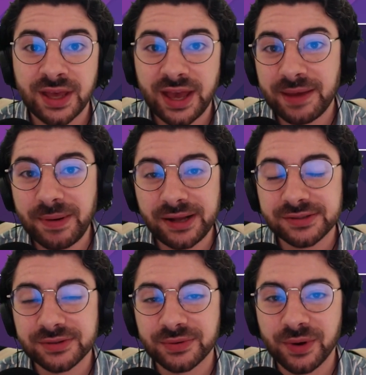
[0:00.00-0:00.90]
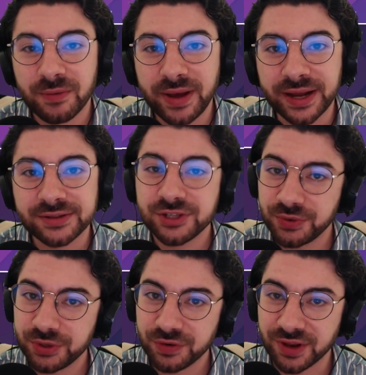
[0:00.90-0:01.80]
Hey pals, welcome back to
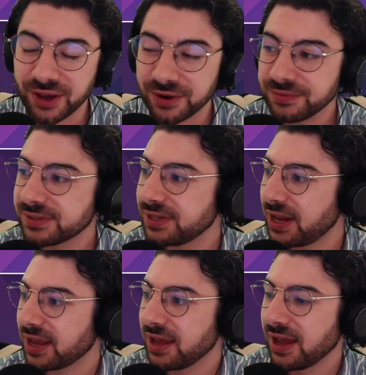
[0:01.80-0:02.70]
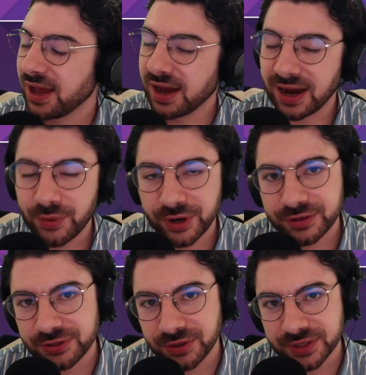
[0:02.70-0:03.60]
a new video. Today, I wanted
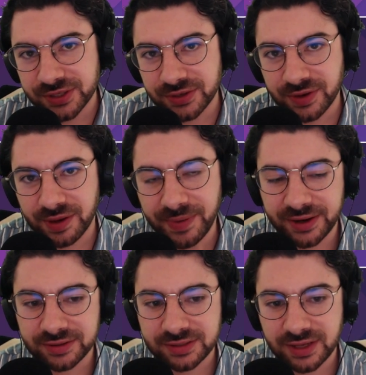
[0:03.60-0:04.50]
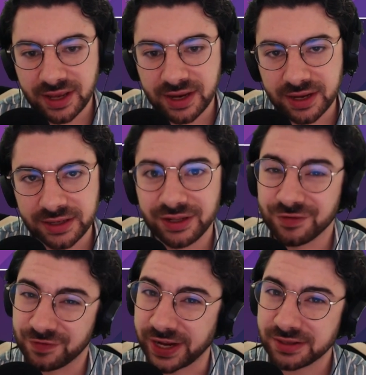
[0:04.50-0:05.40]
to talk to you about a little
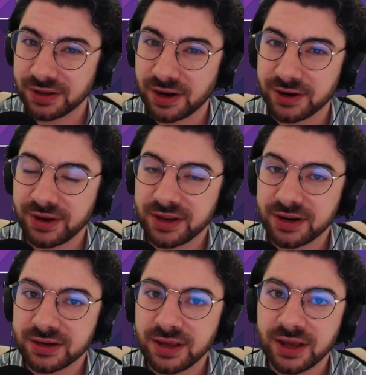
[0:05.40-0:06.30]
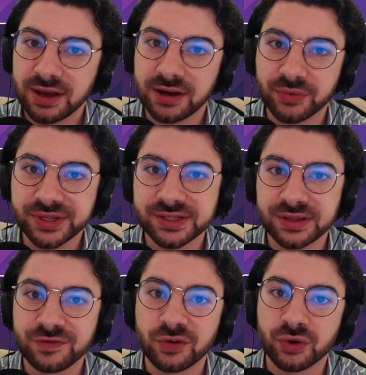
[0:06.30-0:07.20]
effect that I created uh,
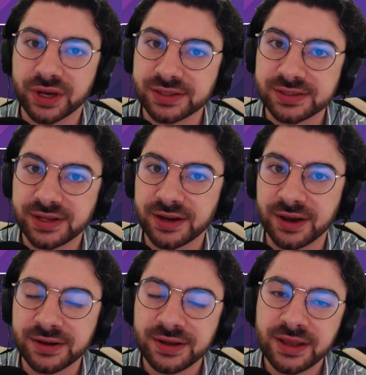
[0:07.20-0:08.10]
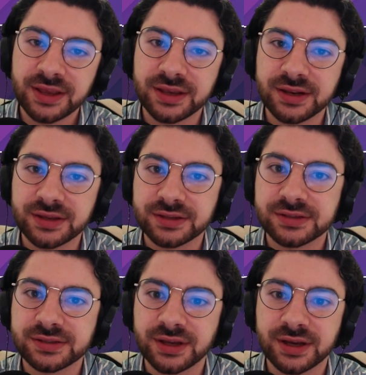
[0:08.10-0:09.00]
recently for Insignia. It
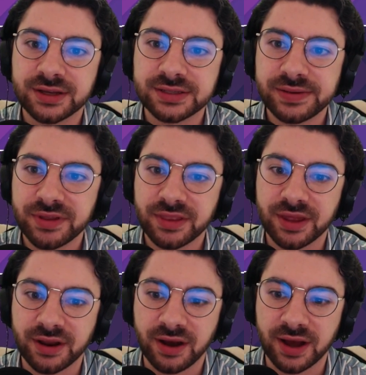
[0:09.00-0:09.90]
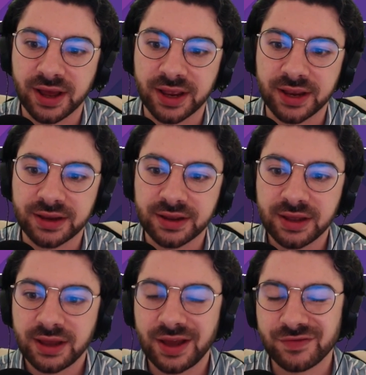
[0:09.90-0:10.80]
is uh, something that I
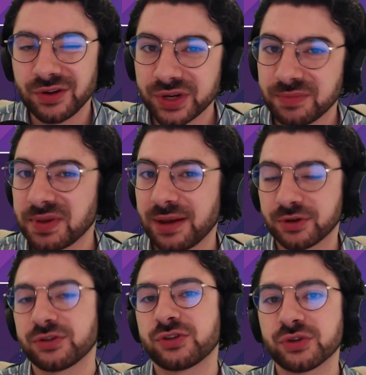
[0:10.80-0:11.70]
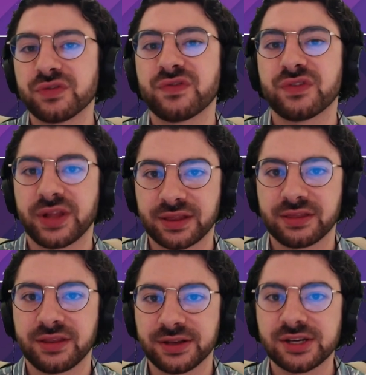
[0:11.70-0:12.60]
have not really been able to do for
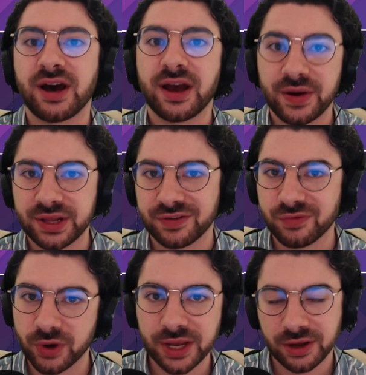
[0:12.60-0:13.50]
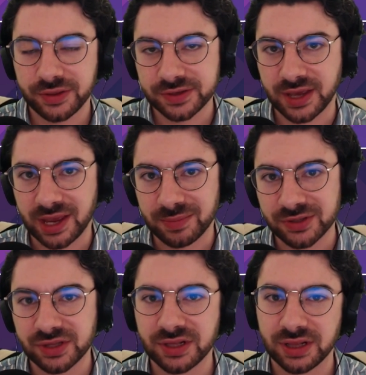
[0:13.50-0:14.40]
like the entirety of working on this game.
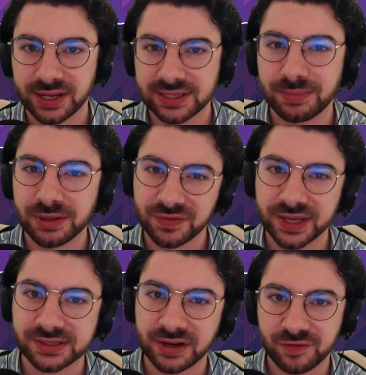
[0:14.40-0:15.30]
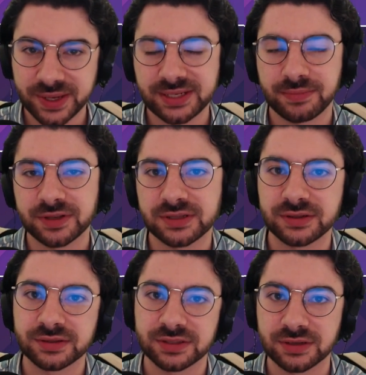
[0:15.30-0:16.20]
It's only in the last couple of years that I've picked up the
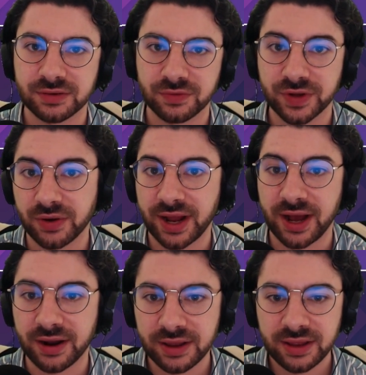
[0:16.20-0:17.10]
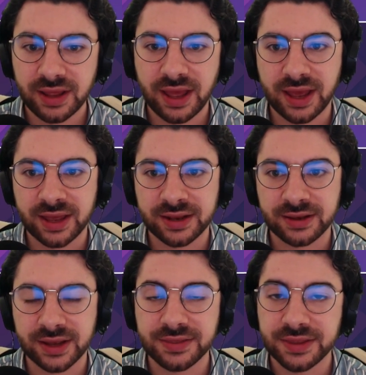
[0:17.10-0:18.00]
skills to figure it out. And
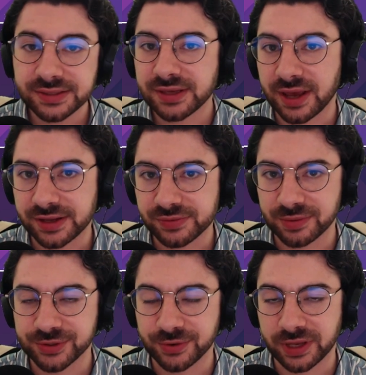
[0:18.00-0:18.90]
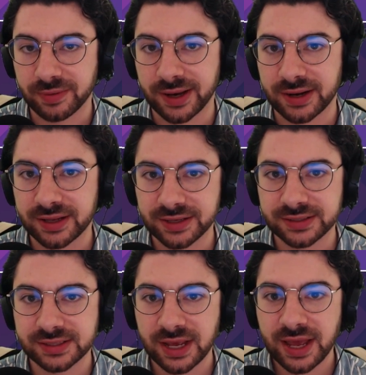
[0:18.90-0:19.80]
uh, in this case, what I'm talking about
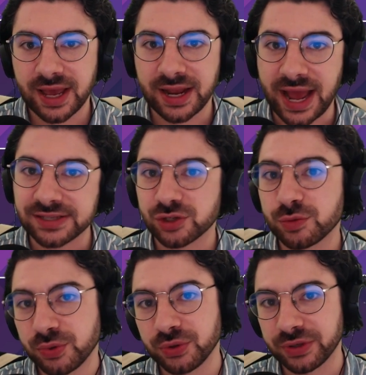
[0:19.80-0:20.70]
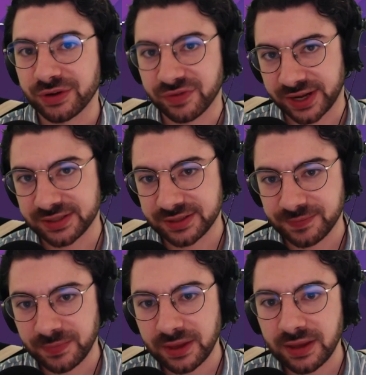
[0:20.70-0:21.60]
is an acid pool effect.
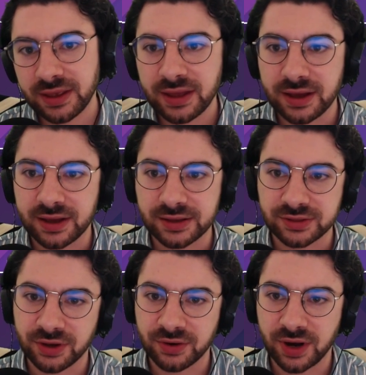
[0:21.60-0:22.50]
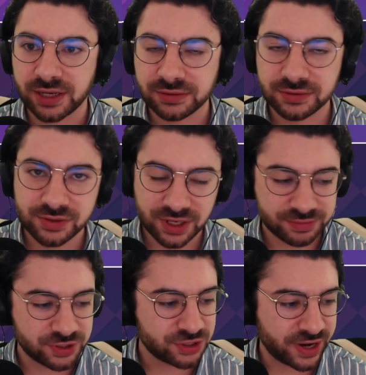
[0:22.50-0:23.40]
Uh, so I'll
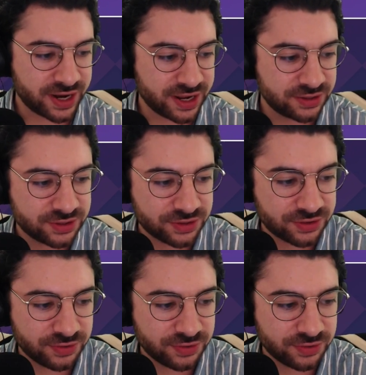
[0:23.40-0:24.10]
jump straight into,